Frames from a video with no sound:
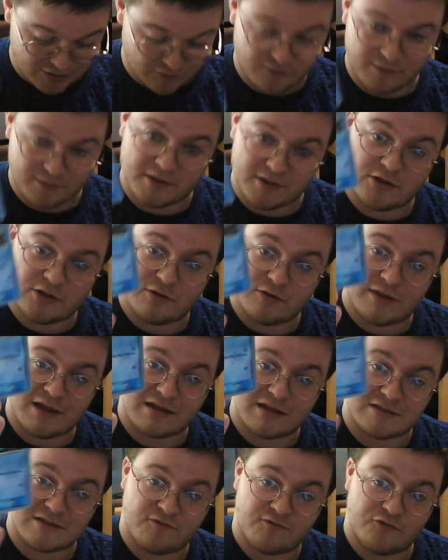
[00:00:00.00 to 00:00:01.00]
from the
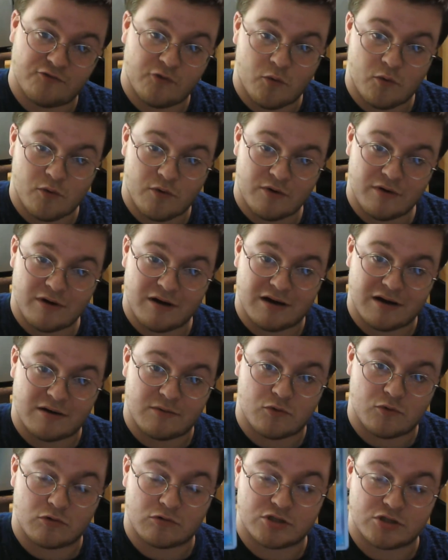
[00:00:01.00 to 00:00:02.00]
2004
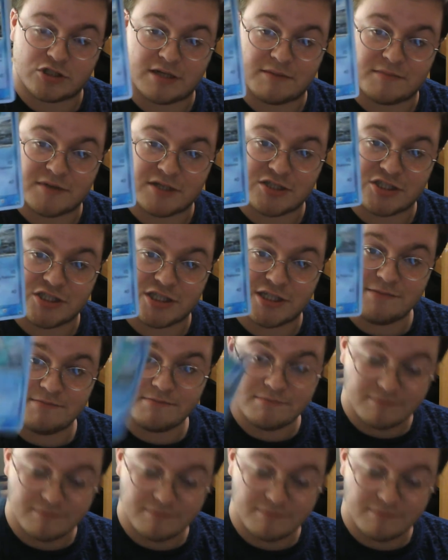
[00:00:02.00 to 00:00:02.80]
World Championship.